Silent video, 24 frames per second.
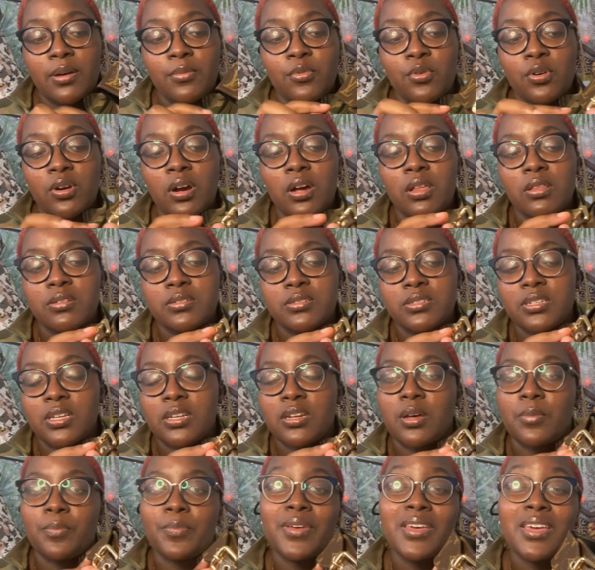more colors than
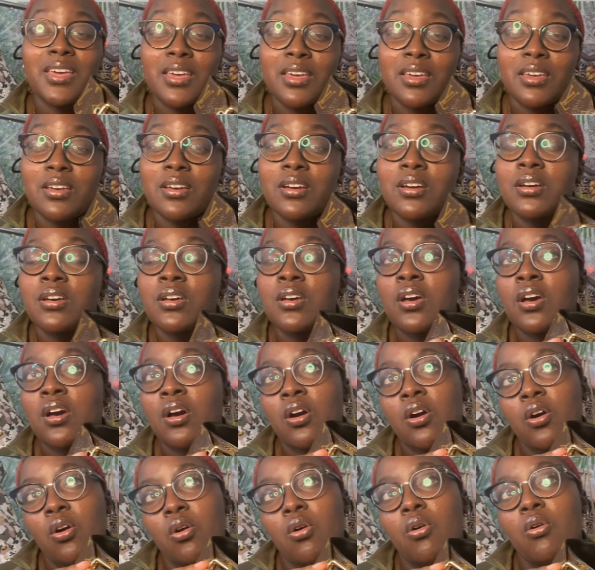a pink,
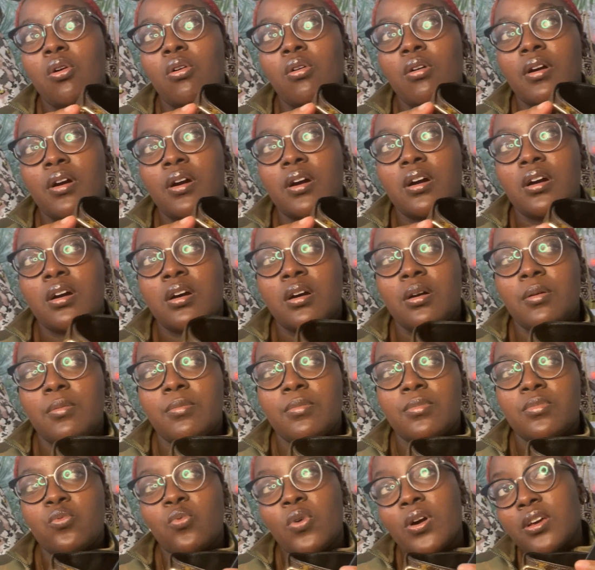or
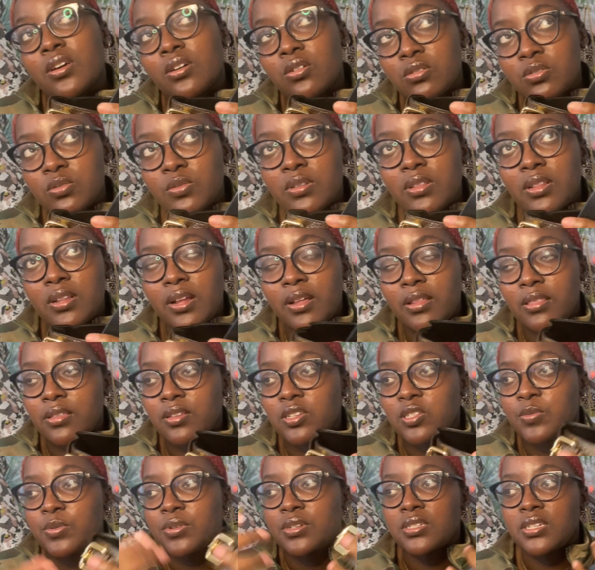white goes with a lot of
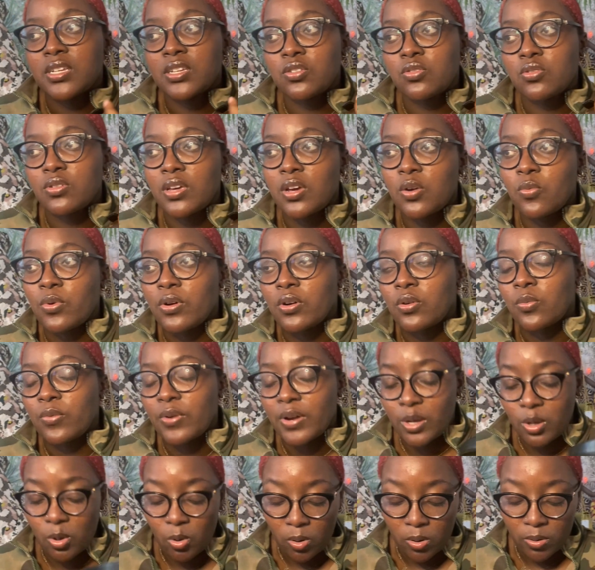things, but it's like you can't wear
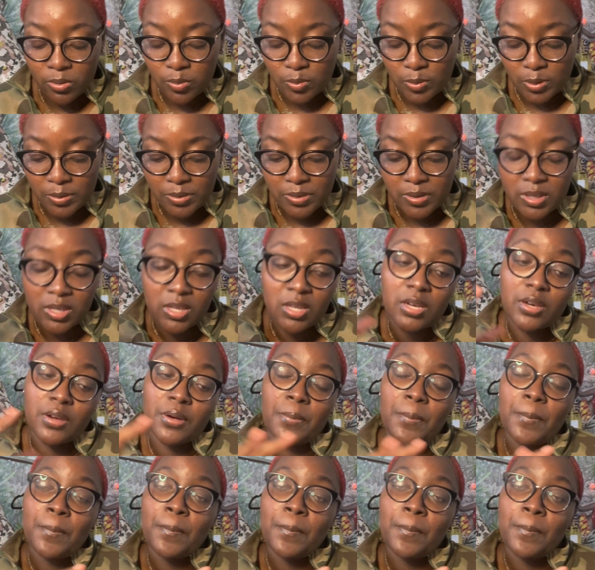white all throughout the year.